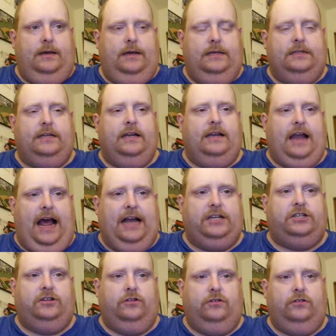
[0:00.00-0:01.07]
is the
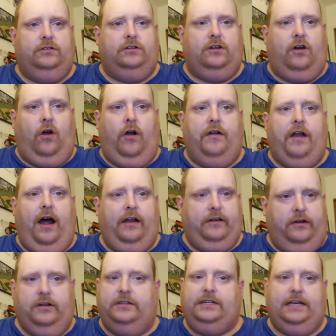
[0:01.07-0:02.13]
Nationals are not a
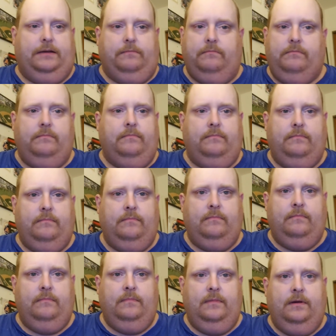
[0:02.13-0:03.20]
good team.
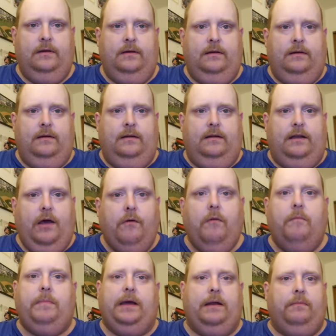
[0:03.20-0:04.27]
They
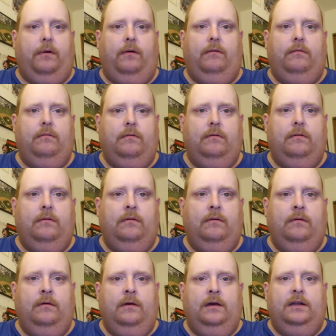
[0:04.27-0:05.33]
were beatable.
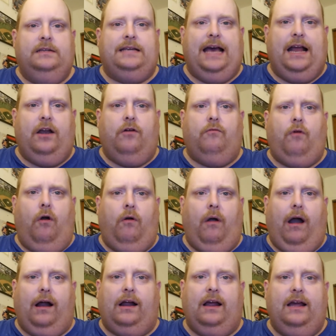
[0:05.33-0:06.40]
Tanner
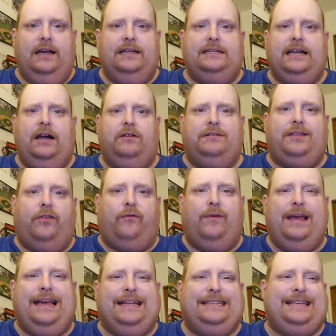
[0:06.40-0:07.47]
Roark is now
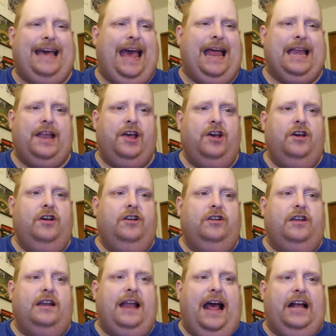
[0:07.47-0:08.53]
3 and 10.
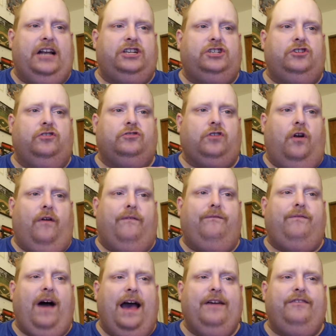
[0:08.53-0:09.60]
The Nationals are
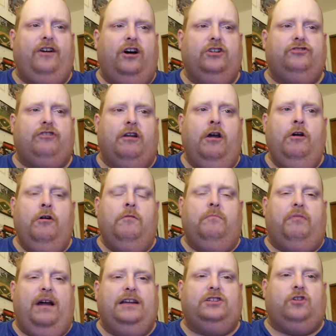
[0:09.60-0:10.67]
500.
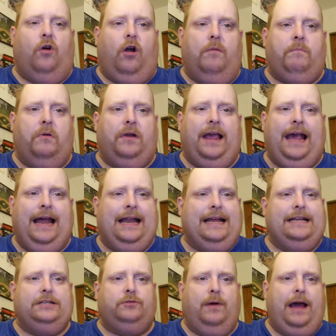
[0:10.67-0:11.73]
Bryce Harper can't
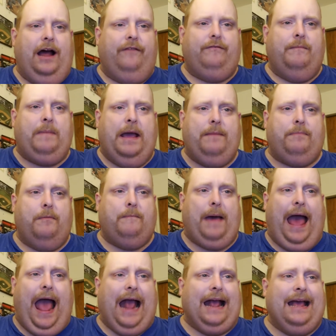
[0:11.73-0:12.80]
hit his way out of a paper
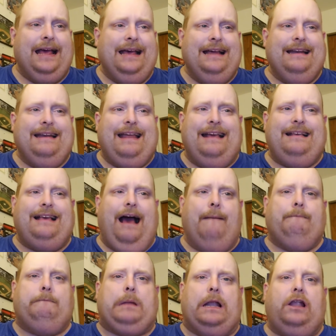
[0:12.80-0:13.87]
bag. They
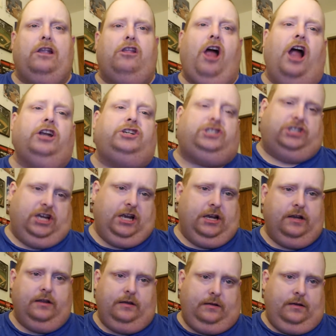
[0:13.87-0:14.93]
got
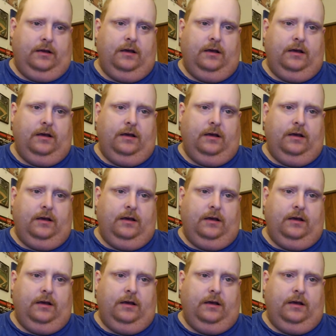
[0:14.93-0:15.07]
bludgeoned